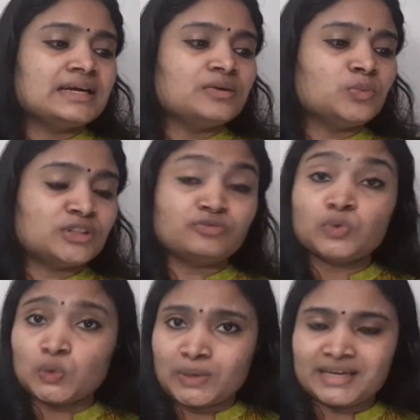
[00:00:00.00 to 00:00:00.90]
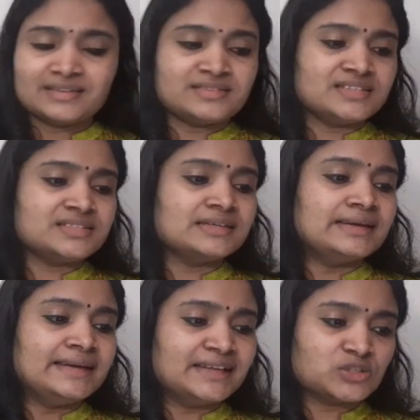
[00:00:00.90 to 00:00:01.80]
with 4 vacancies,
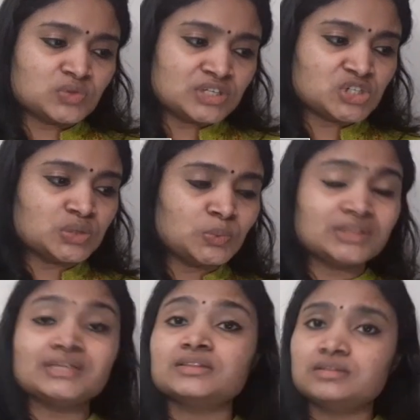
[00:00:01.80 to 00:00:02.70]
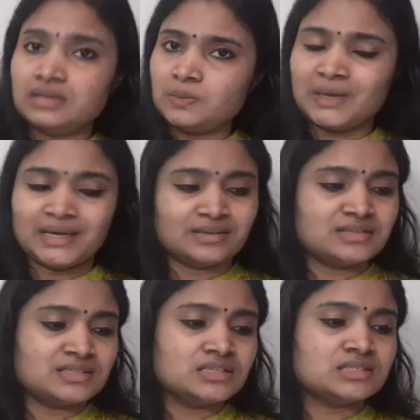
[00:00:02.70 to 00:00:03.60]
electrician with 3
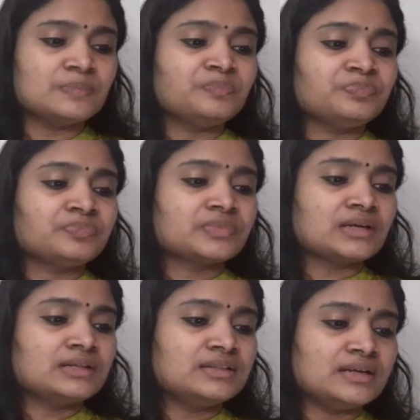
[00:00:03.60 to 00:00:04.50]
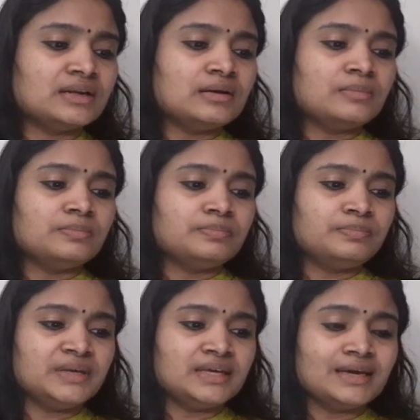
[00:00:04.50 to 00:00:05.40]
vacancies, then
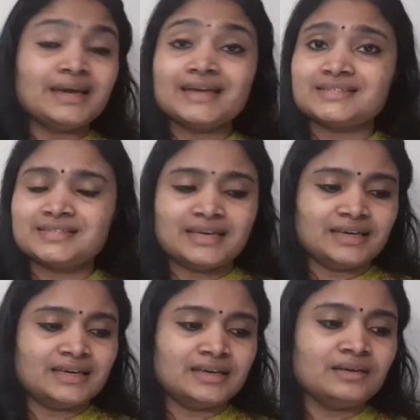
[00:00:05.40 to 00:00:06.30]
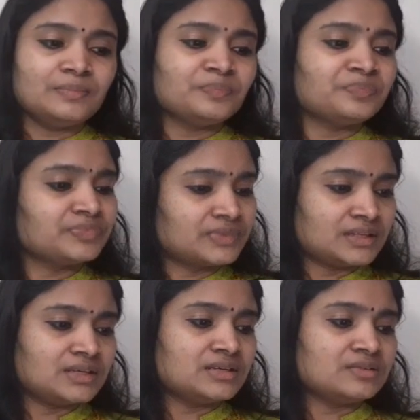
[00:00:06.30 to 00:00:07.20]
PASAA
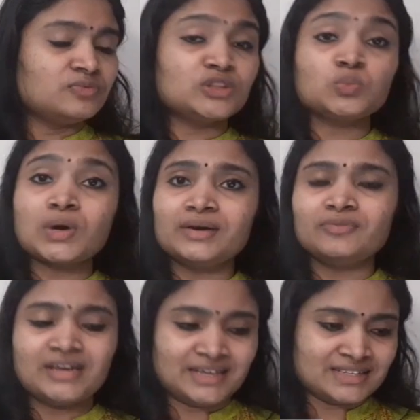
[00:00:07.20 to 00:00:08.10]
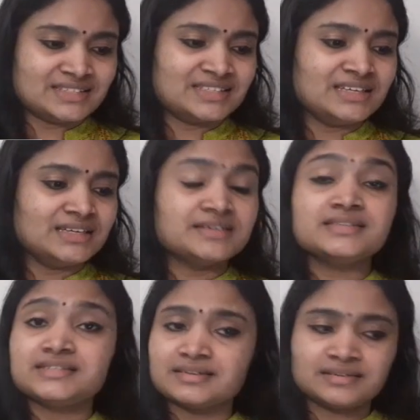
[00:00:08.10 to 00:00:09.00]
with 1 vacancy,
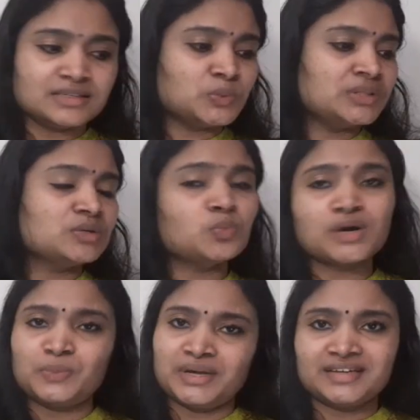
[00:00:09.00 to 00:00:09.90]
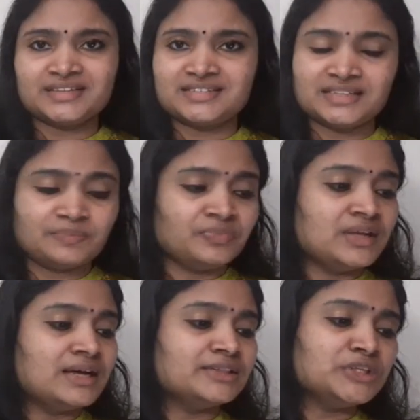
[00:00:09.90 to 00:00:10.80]
turner with 1 vacancy.
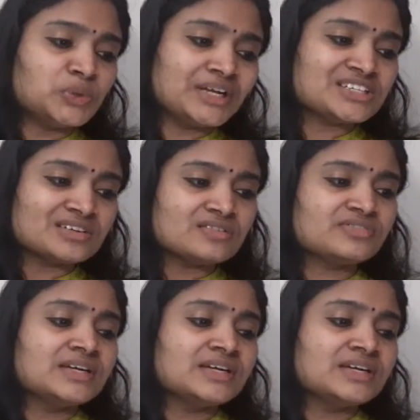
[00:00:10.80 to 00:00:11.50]
The duration of